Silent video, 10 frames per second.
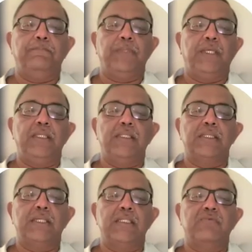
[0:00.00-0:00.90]

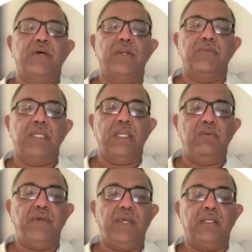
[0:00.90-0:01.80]
is one of the key
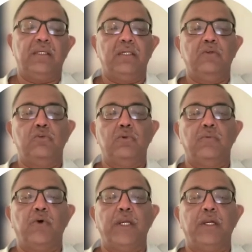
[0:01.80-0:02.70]
factors to
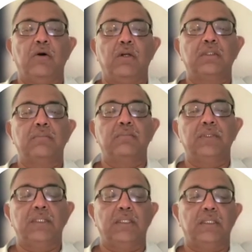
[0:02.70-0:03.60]
avoid long-term
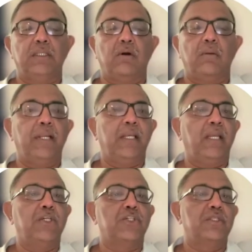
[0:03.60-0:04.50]

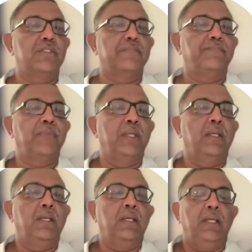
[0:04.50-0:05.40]
complications.
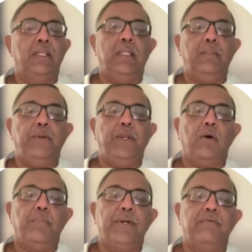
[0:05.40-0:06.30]
The
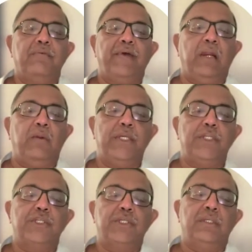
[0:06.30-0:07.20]
preoperative
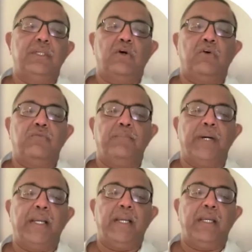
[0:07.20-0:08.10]
evaluation of
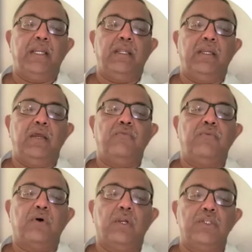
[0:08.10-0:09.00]
by a
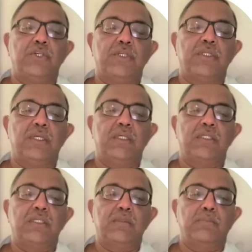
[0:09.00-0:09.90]
nephrologist
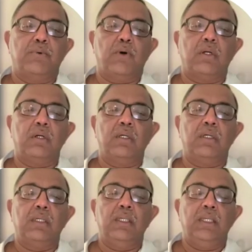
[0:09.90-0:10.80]
is
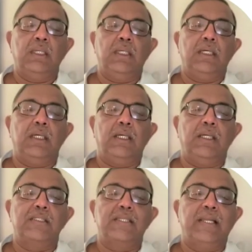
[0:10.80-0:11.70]
important
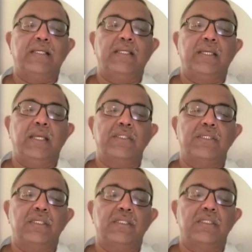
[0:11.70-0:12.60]
in selected
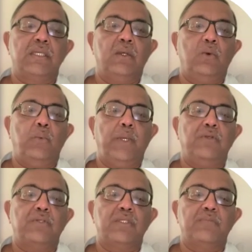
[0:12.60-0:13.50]
cases where
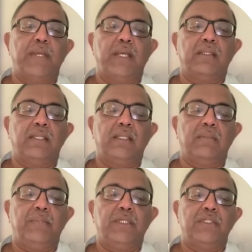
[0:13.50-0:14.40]
you suspect that
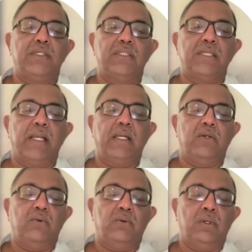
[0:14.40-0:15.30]
the patient is likely
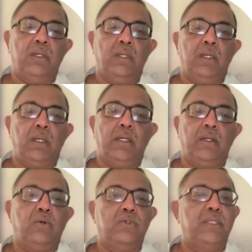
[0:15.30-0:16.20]
to
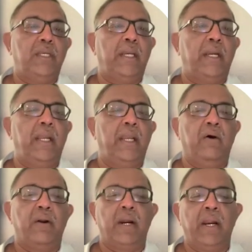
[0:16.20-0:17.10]
undergo CKD
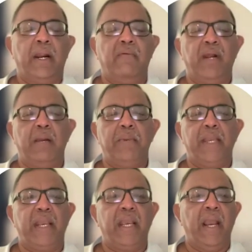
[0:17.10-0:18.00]
or develop
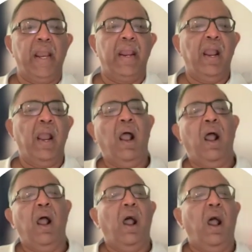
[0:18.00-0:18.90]
AKI.
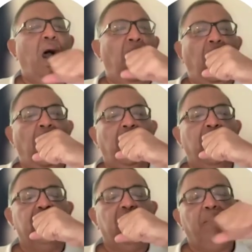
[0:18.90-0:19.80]

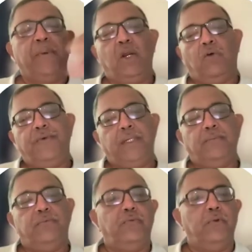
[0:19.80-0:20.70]
The
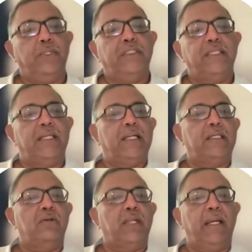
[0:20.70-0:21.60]
preoperative fluids and
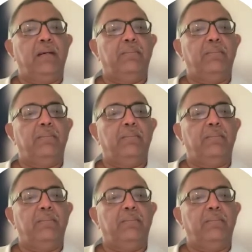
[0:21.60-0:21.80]
electrolyte